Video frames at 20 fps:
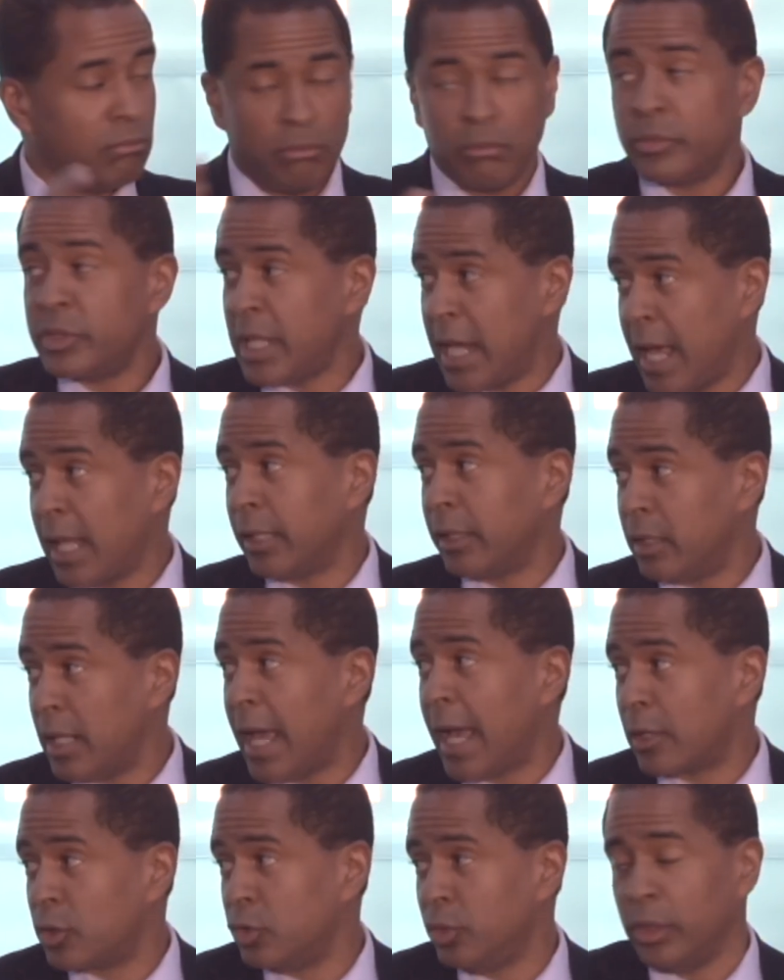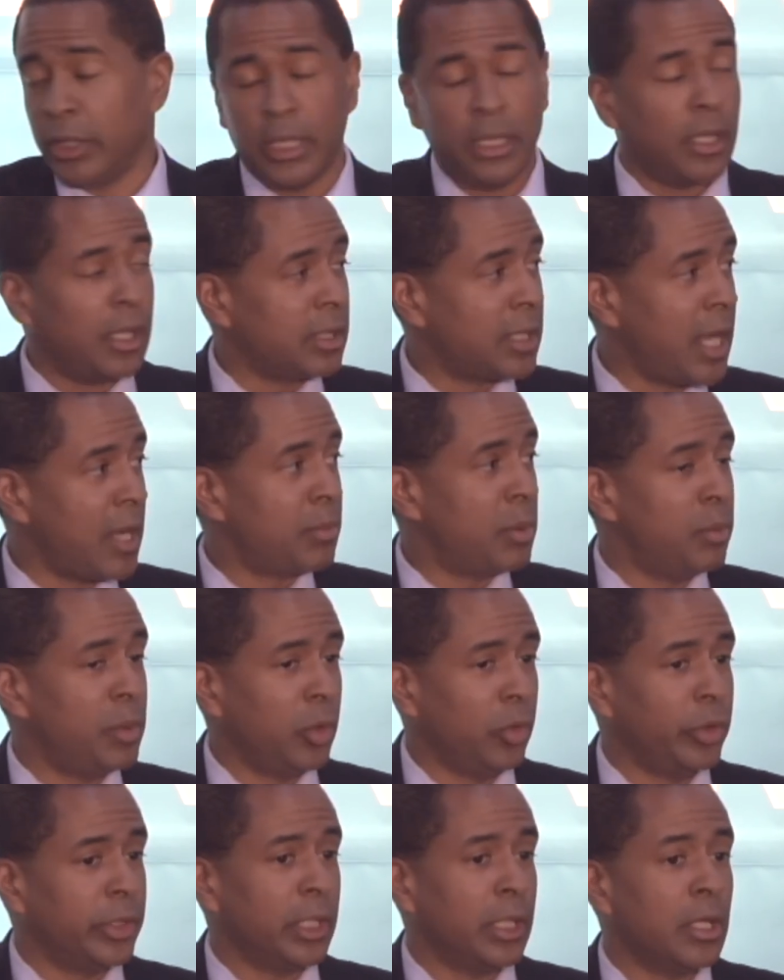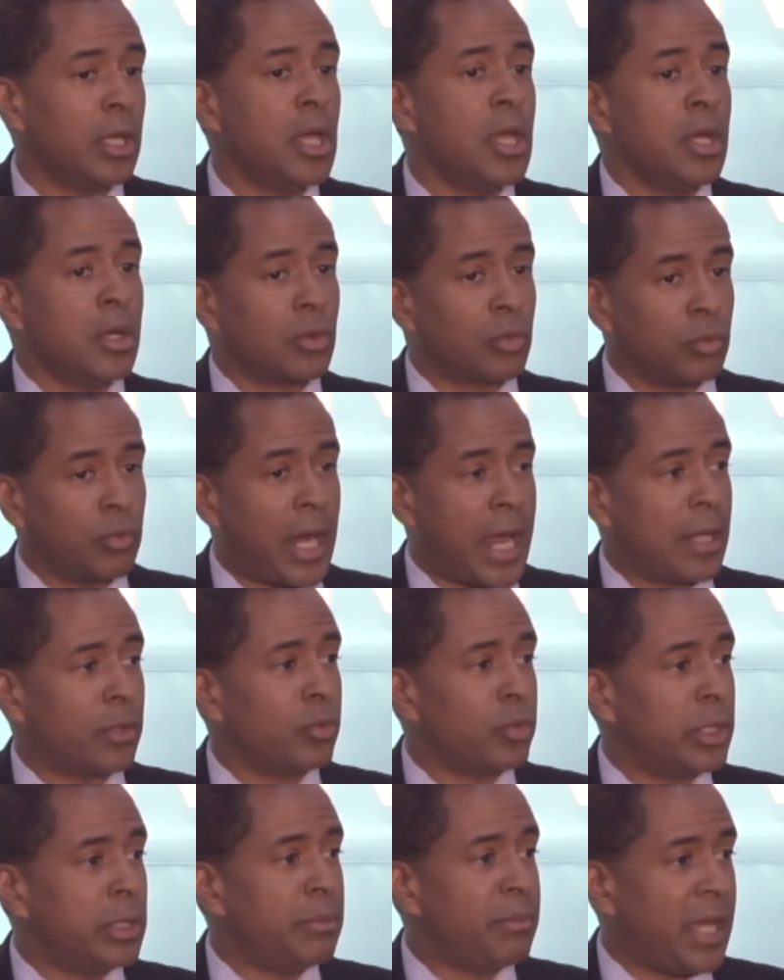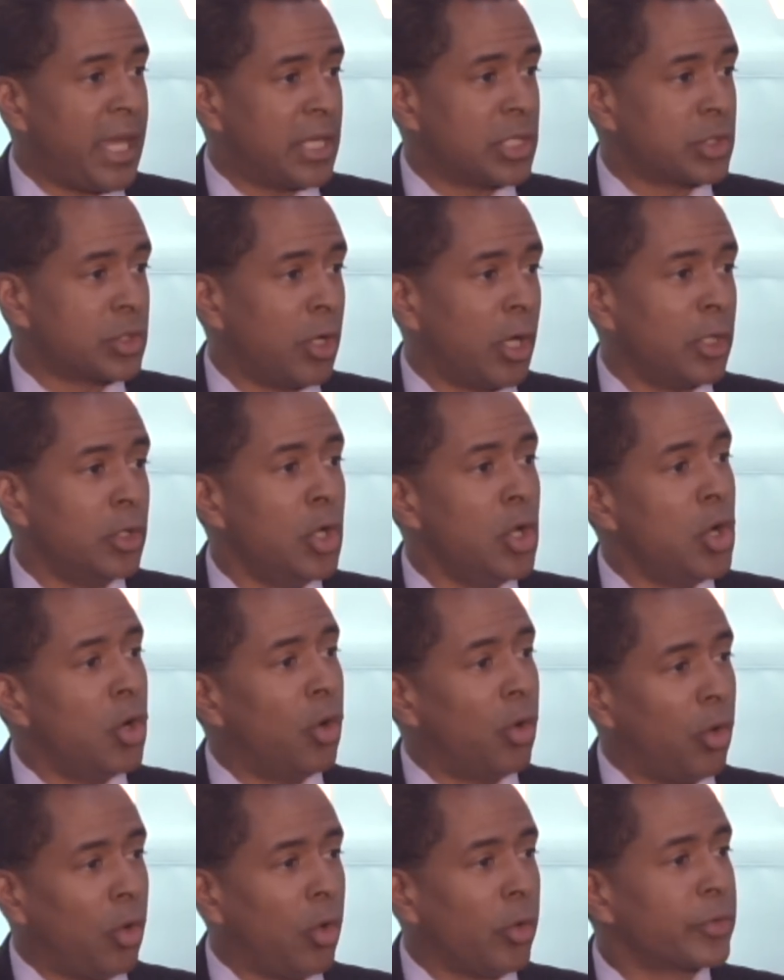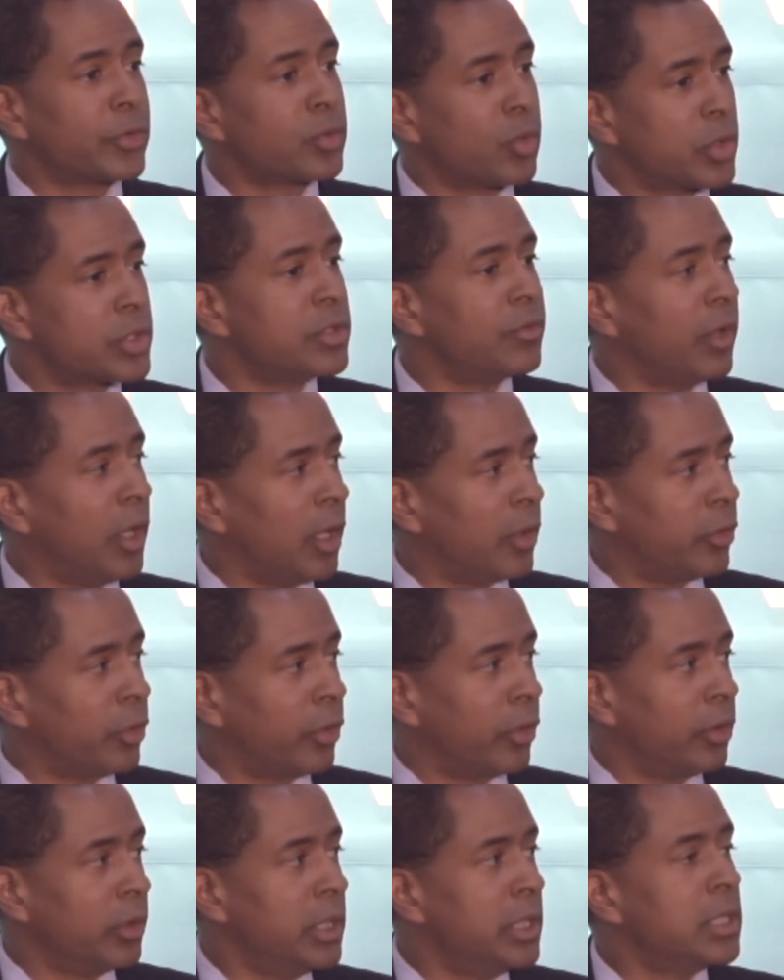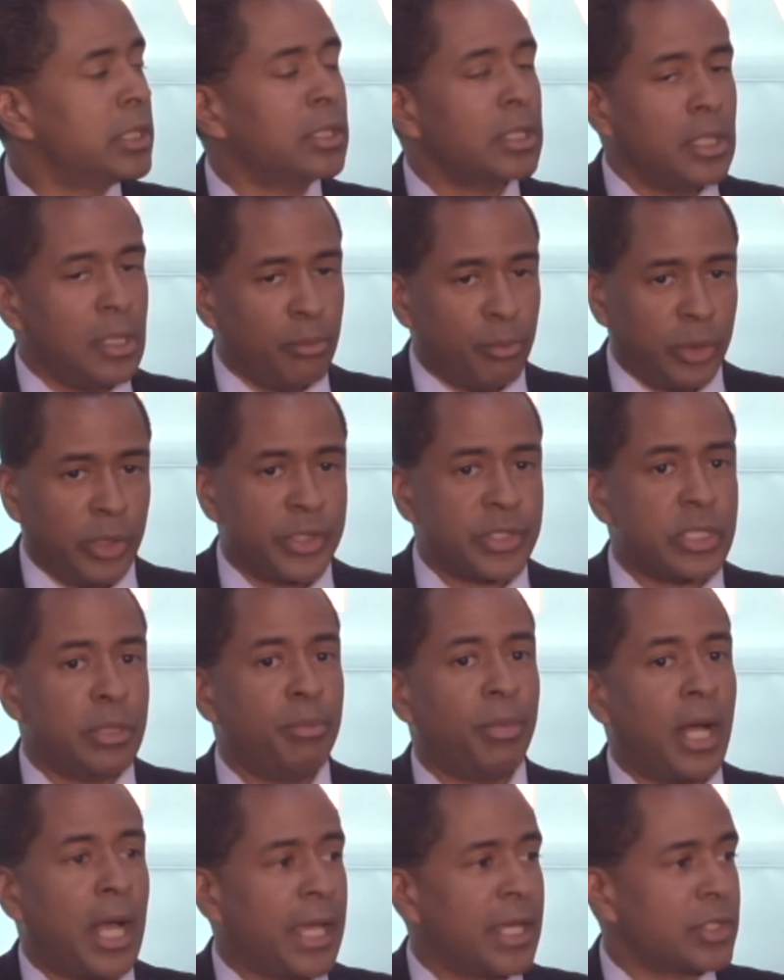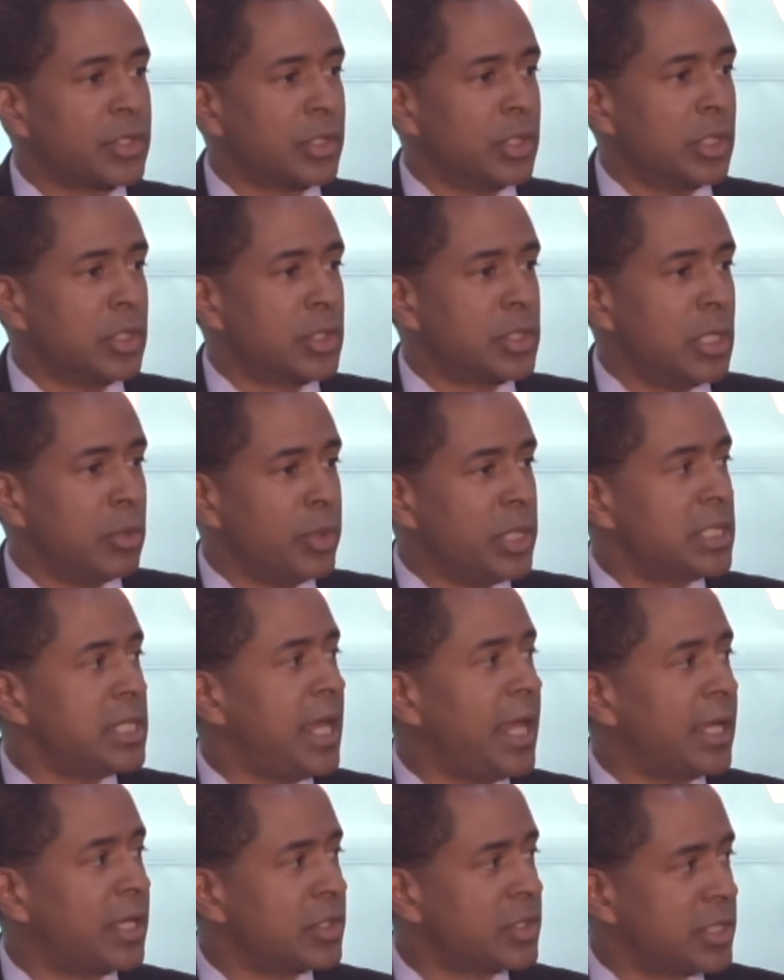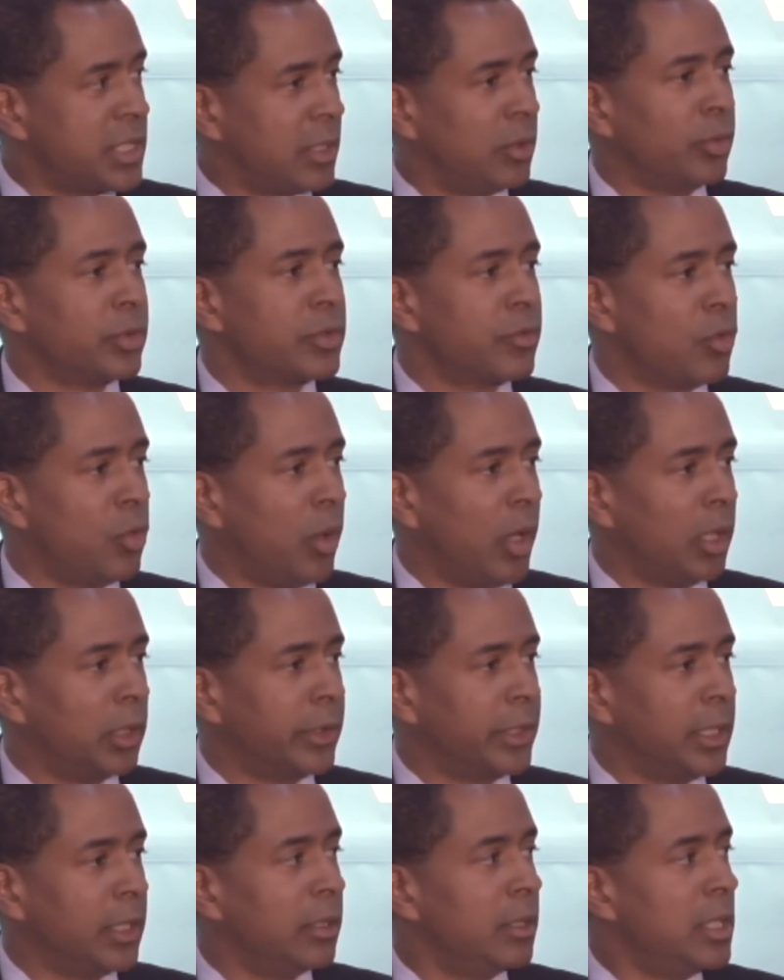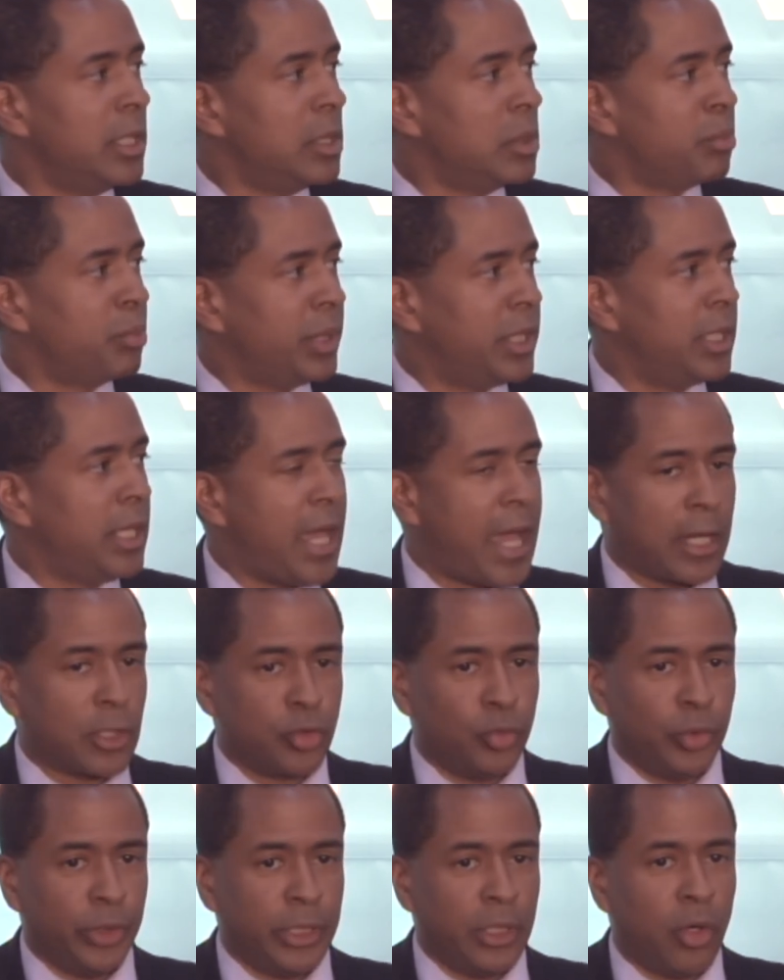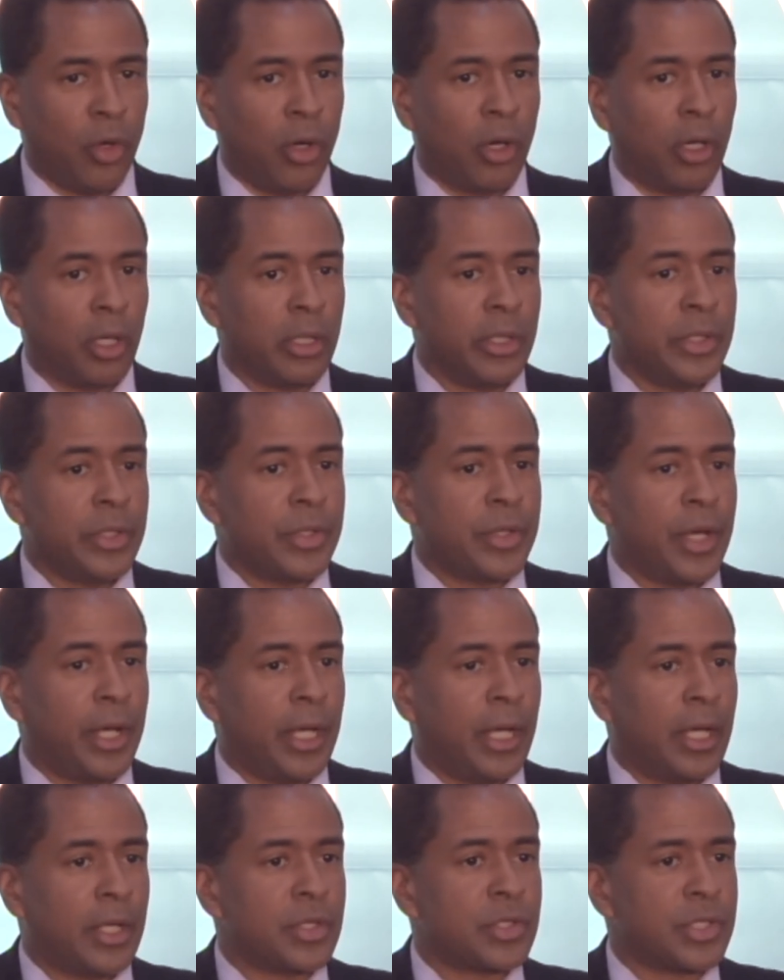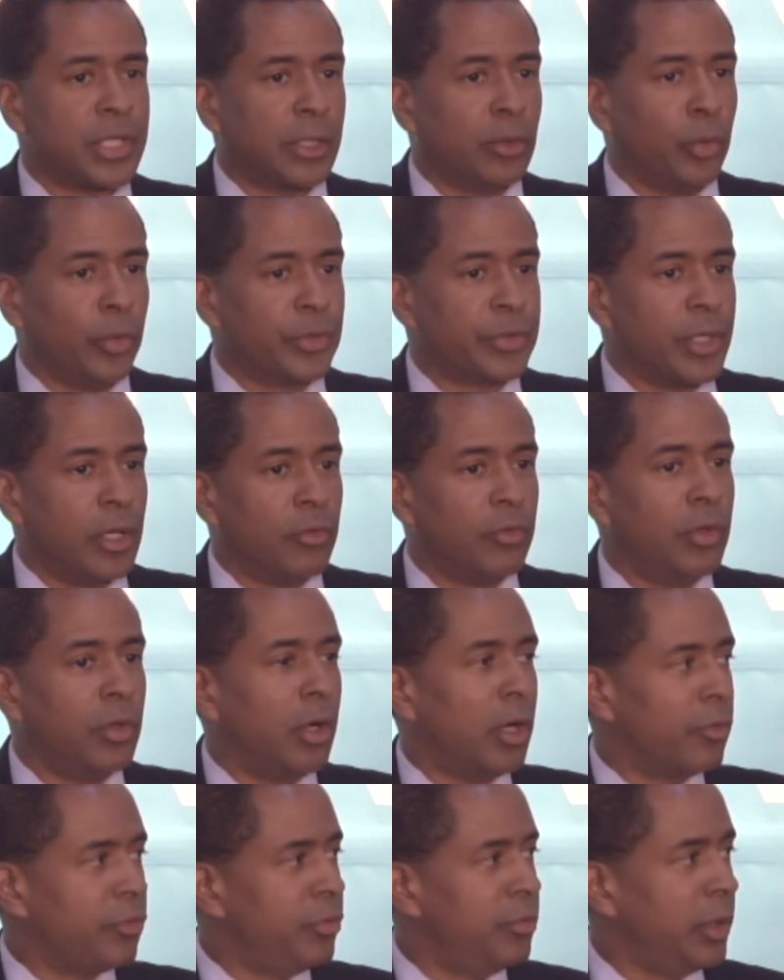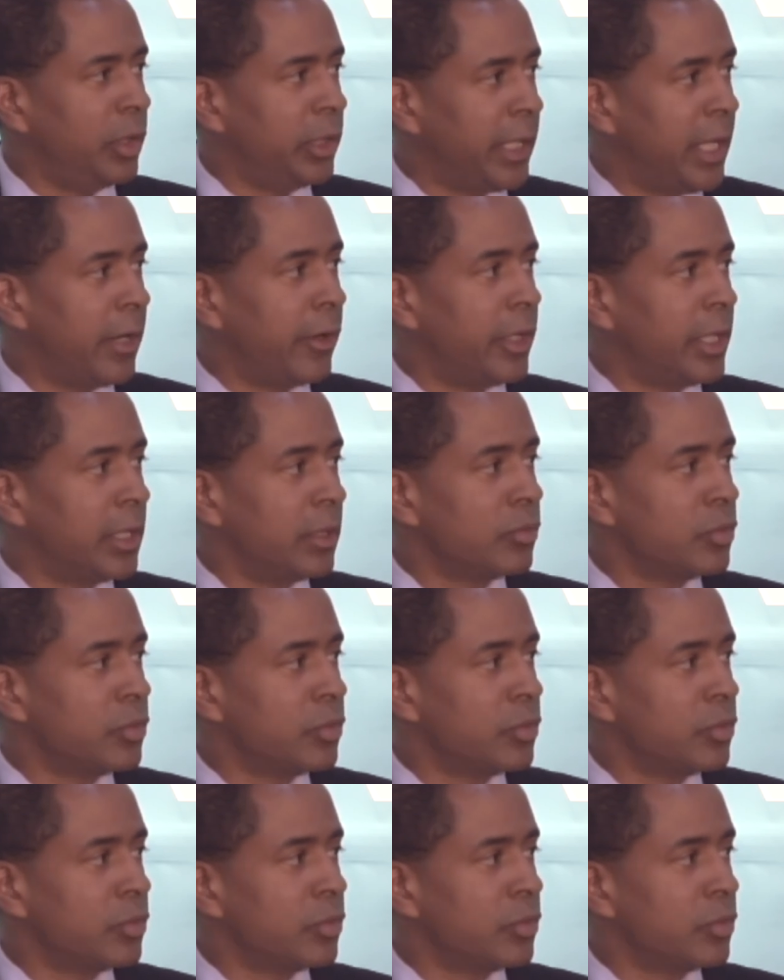talent, actually, and capability, rather than based on all sorts of other implicit biases that we take as signals of quality, but that actually are signals of our familiarity.